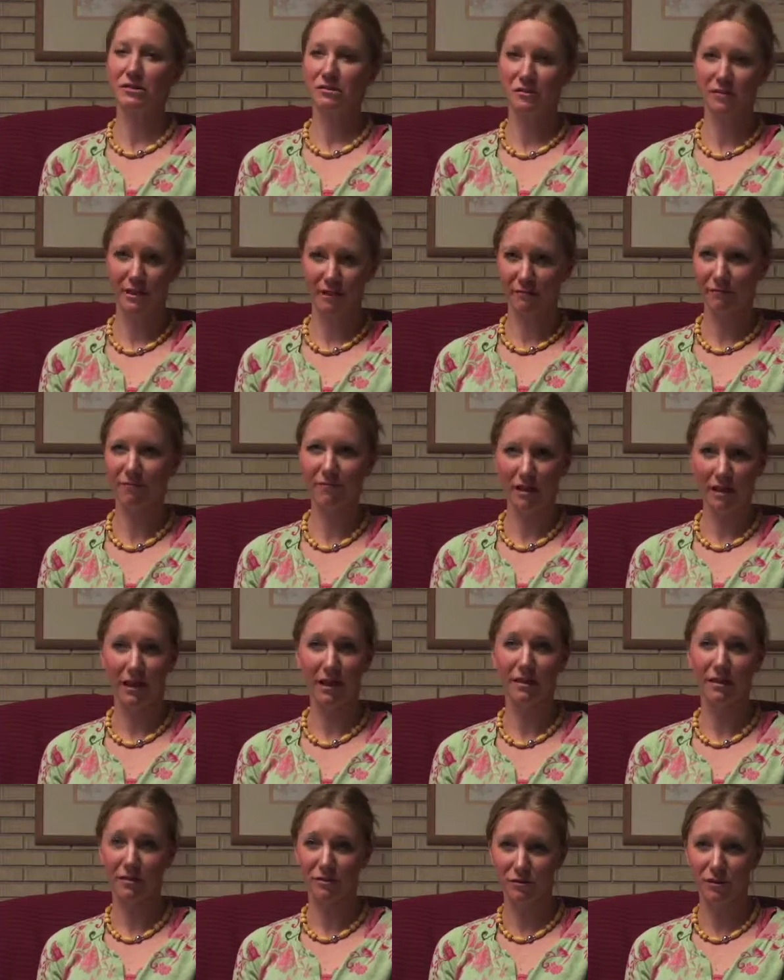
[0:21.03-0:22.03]
It really felt
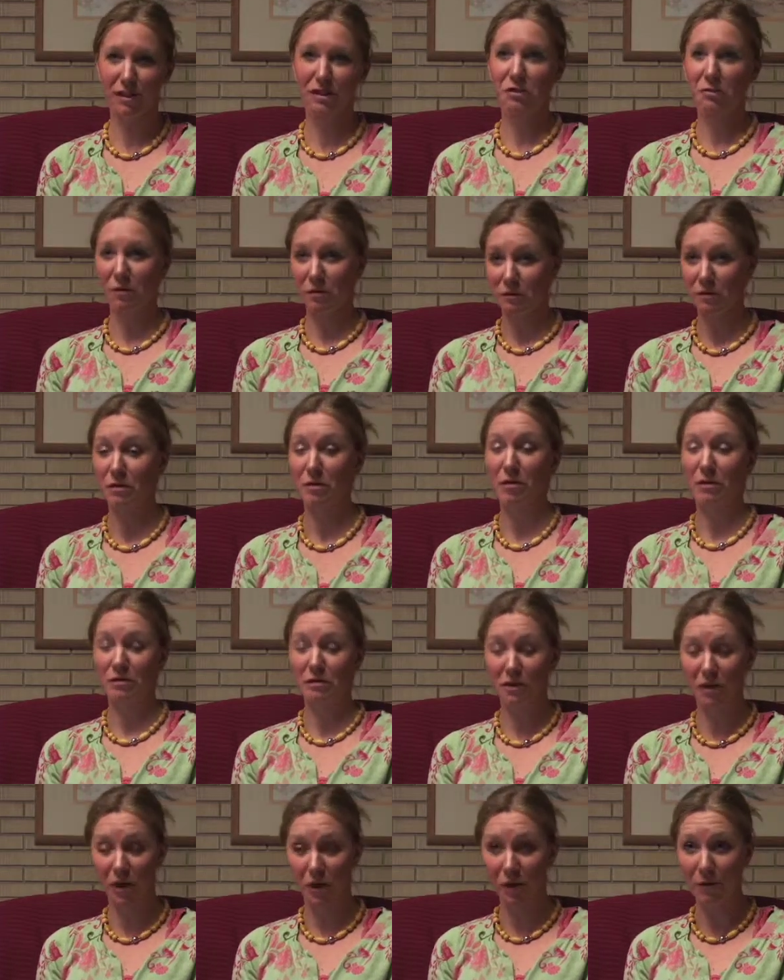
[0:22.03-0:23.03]
like the direction we were supposed
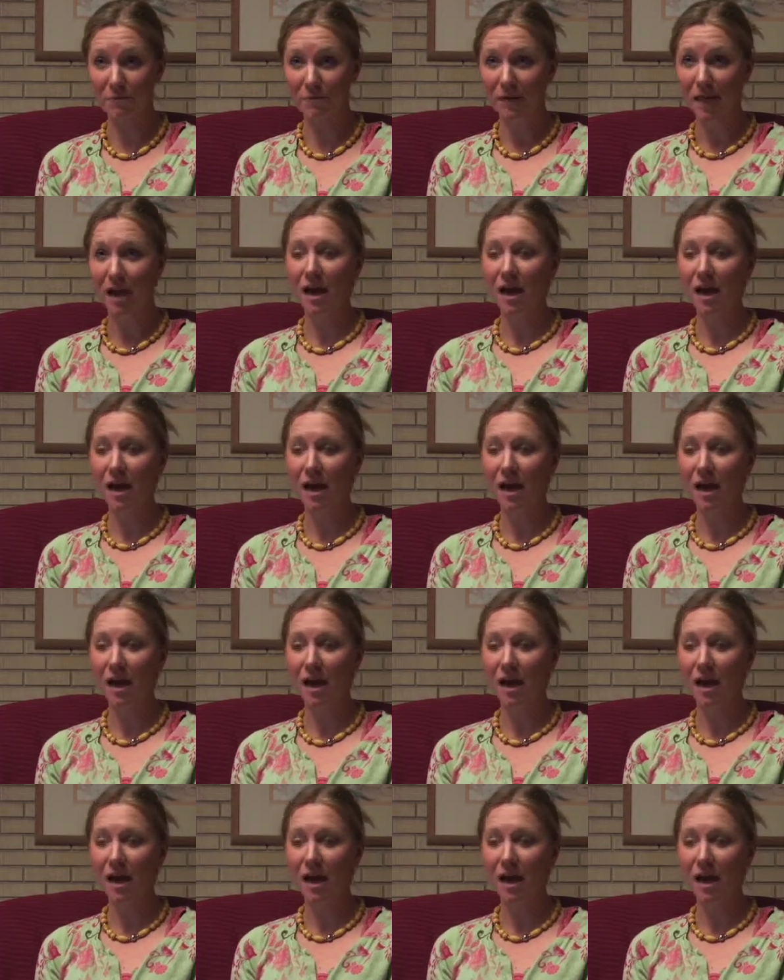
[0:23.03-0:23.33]
to go.